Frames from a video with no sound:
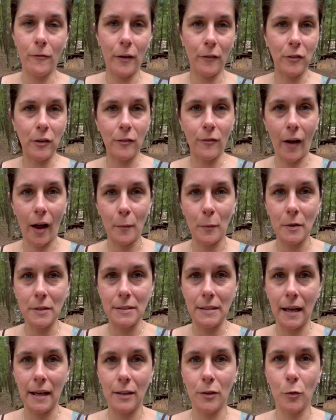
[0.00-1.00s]

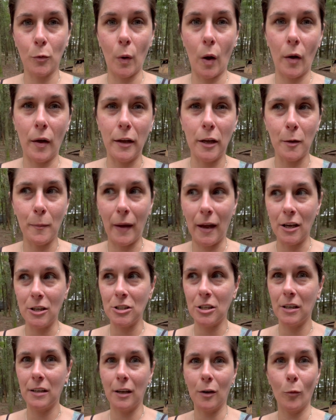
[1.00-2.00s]
55% throughout incubation